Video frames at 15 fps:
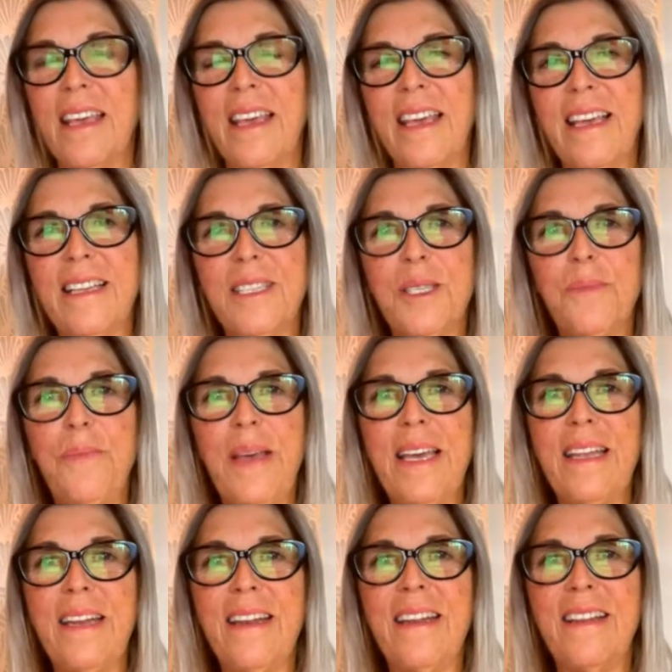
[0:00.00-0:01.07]
It's
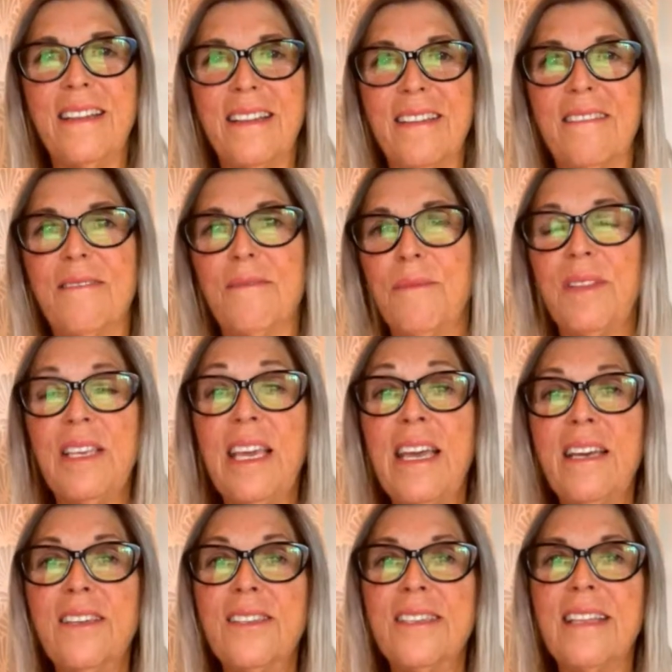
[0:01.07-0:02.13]
been
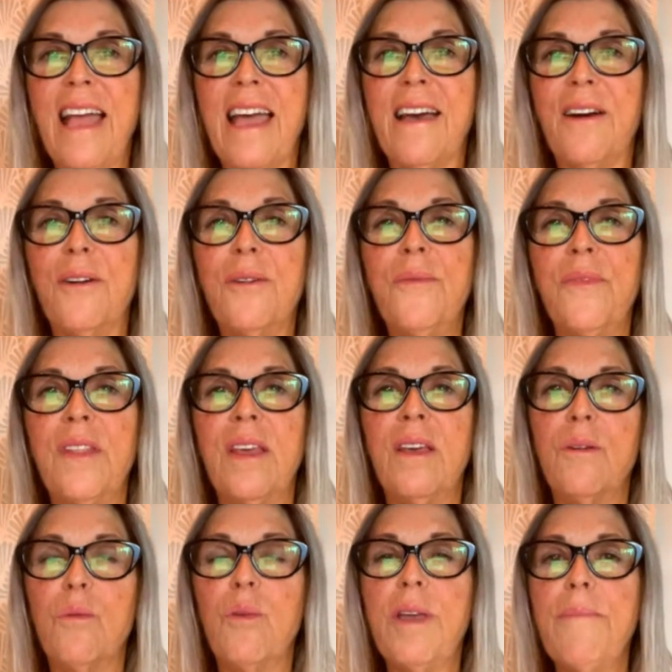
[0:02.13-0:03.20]
years now.
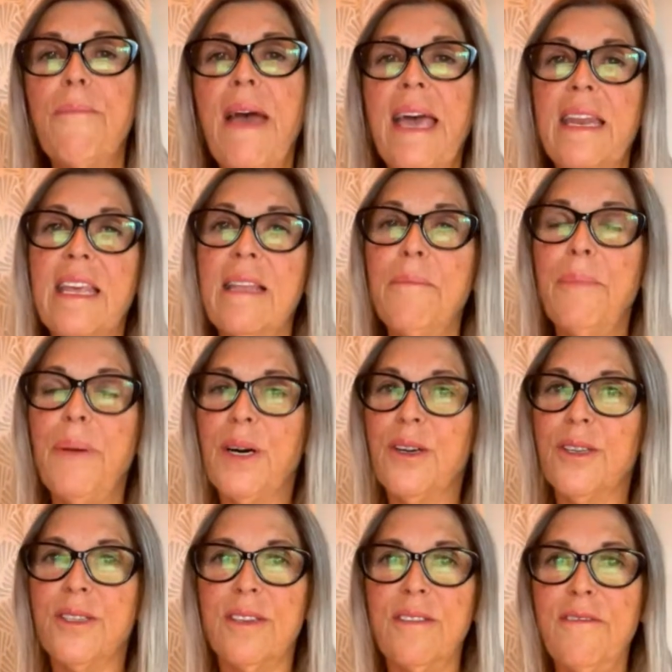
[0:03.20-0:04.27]
We met in
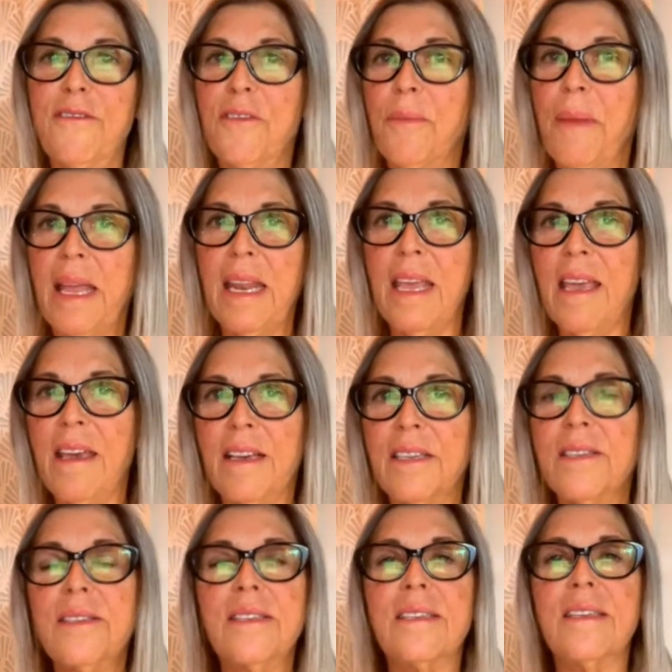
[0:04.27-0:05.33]
person for many
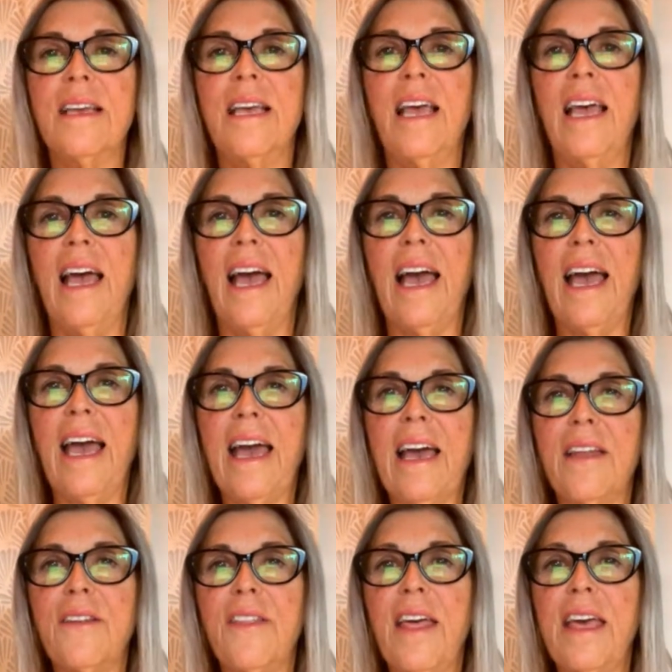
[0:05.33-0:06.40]
years.
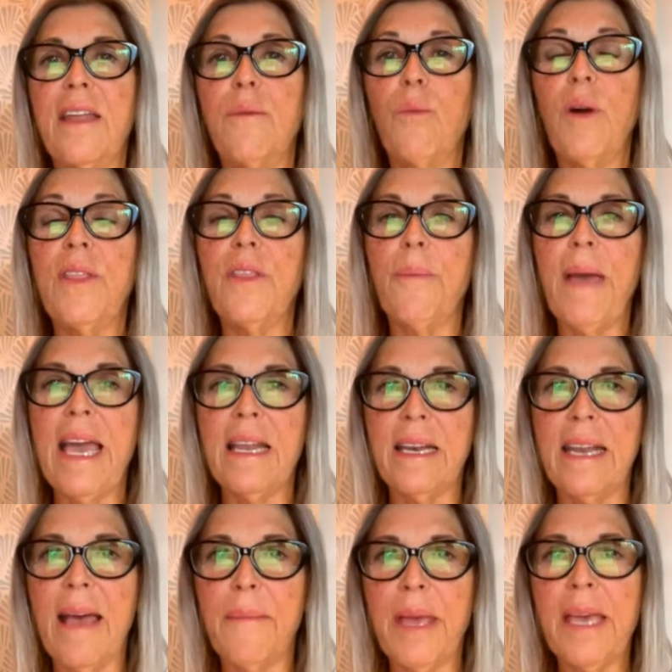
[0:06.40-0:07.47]
And then when the
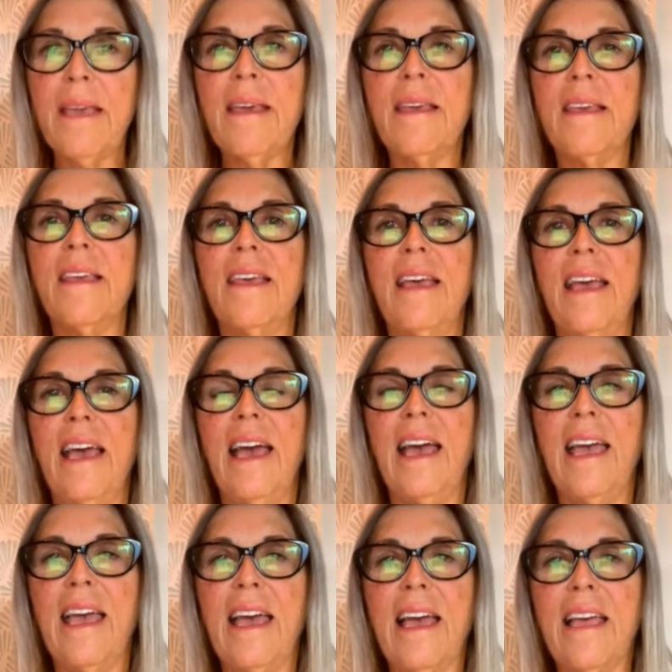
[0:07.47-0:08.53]
pandemic
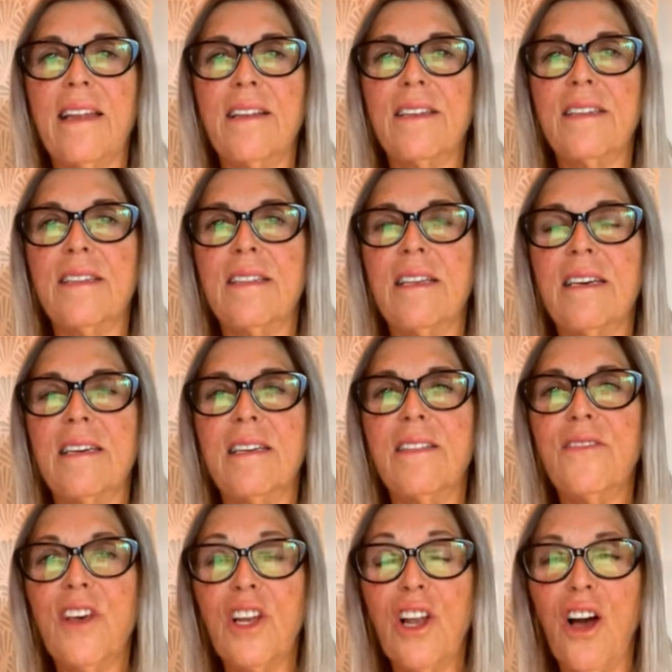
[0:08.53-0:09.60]
and the
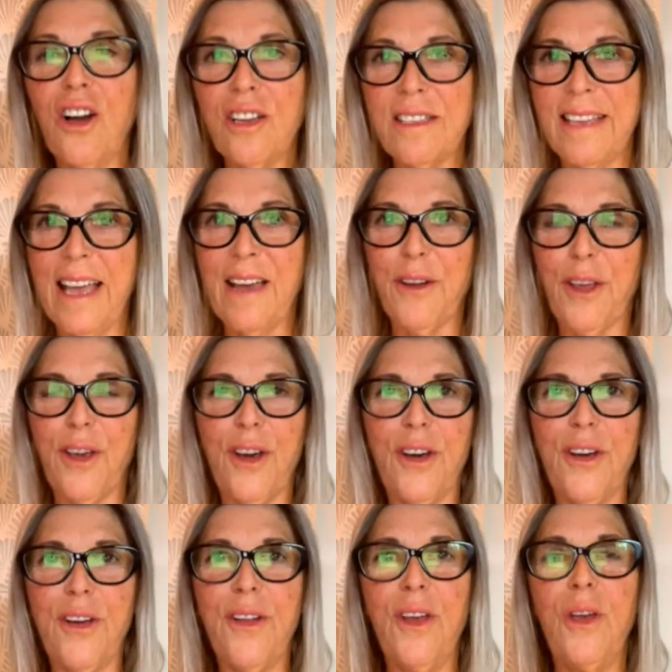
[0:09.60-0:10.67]
lockdown
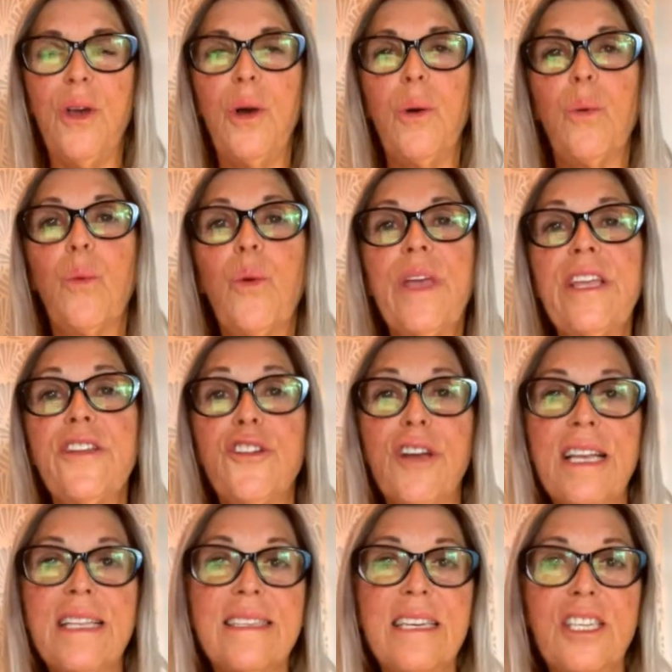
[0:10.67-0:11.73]
occurred, we
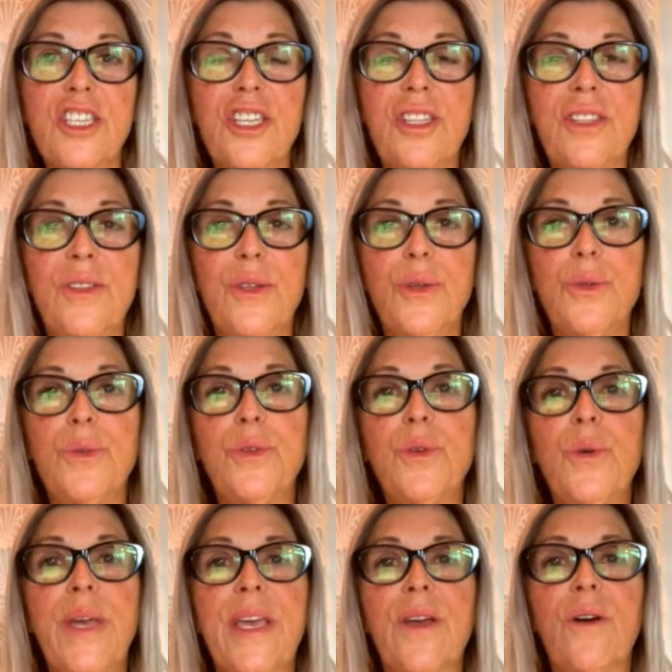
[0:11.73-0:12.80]
transitioned to
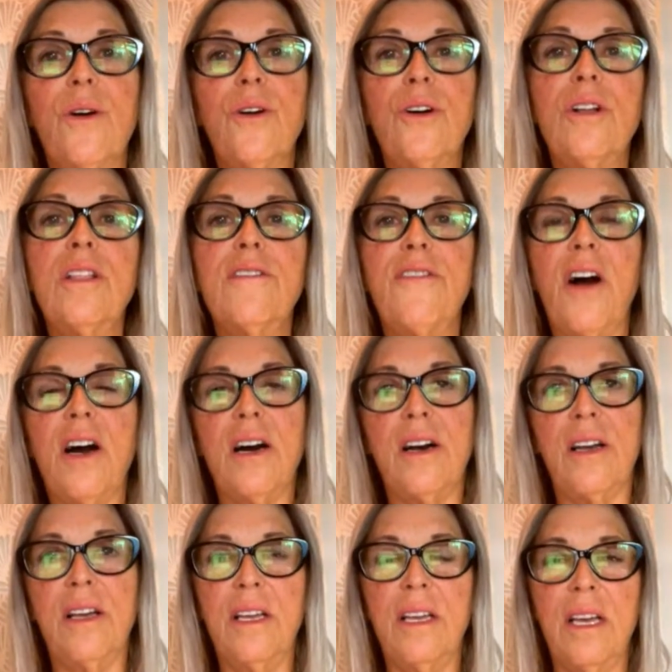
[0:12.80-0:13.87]
doing all of our